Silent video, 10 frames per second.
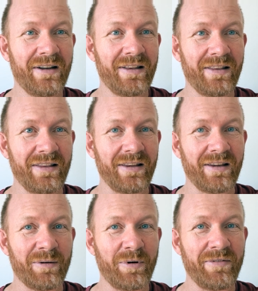the
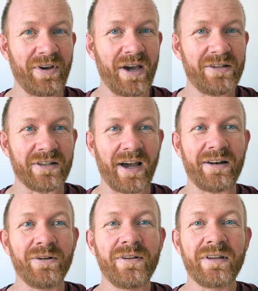abbreviation. I
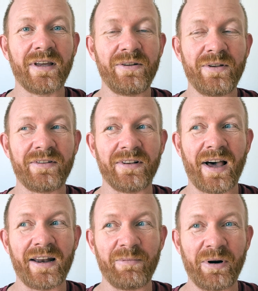don't think they do this in
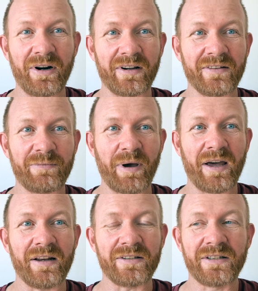Latin American
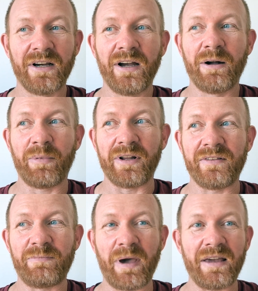Spanish, but in
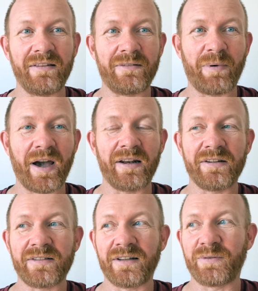Spain
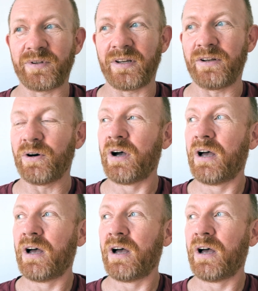Spanish, that's what they do.